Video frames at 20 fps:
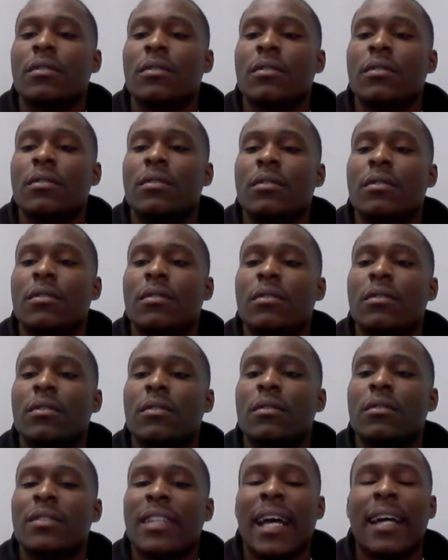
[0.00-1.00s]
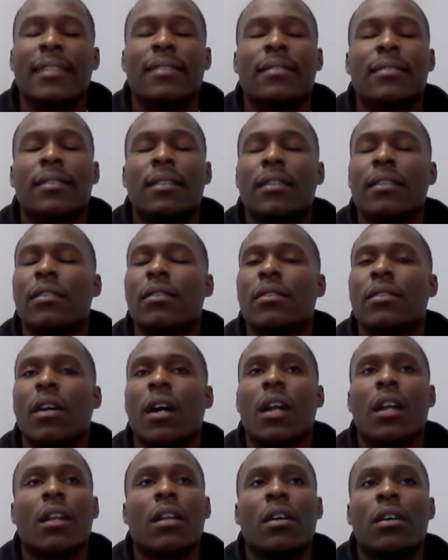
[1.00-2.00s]
Correct. Yep. That skill
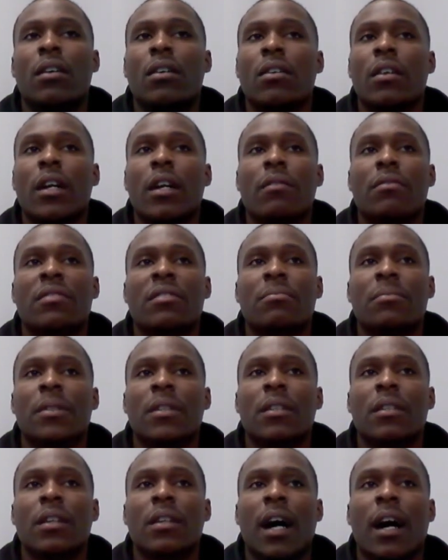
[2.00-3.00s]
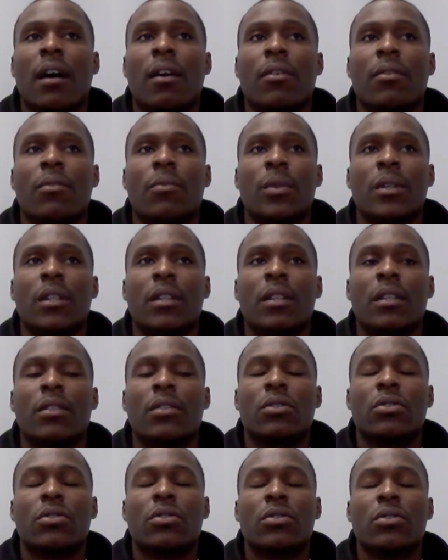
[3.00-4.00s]
alone helps me out with
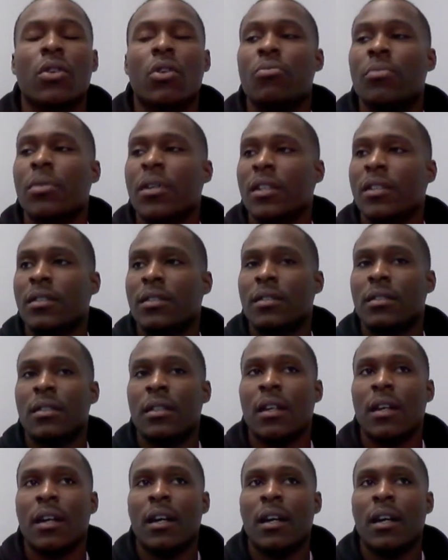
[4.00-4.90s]
so much